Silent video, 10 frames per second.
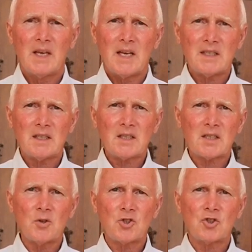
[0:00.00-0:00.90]
Is it a
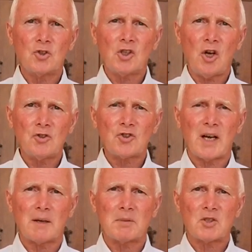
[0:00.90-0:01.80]
social
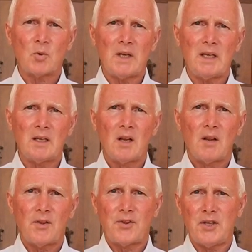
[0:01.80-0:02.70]
contract between
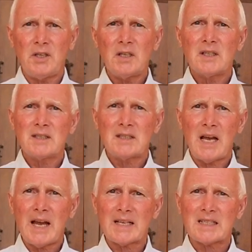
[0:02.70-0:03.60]
the
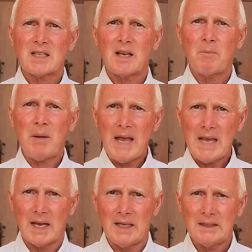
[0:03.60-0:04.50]

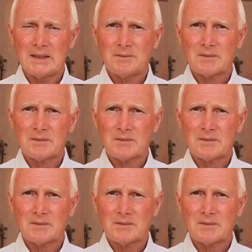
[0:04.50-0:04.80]
taxpayer